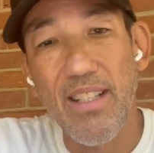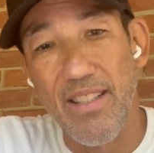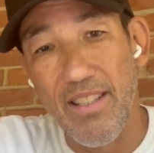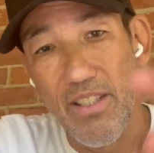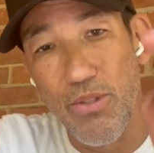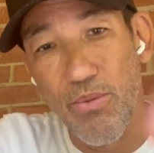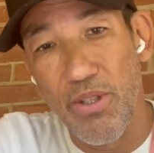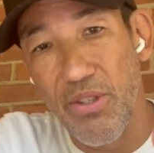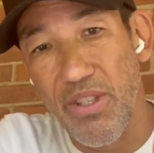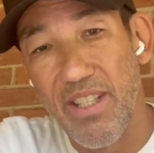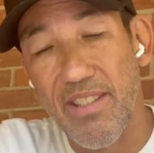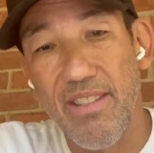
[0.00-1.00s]
this is where you
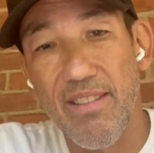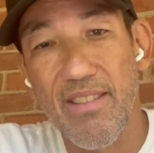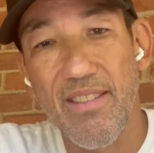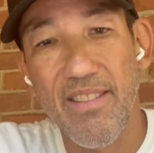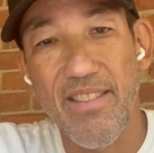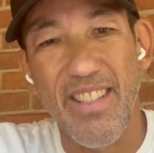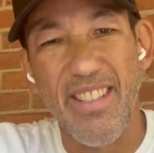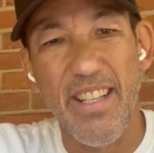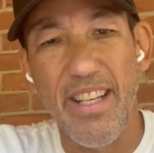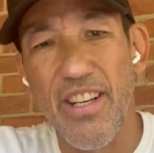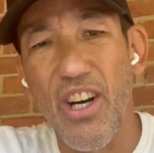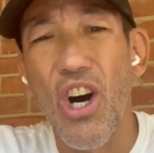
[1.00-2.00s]
can just
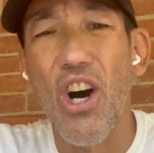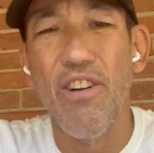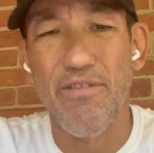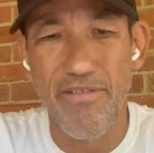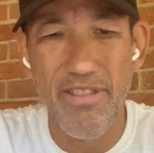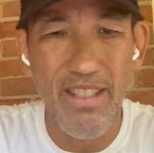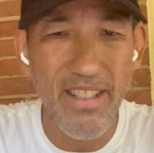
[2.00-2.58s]
hit off,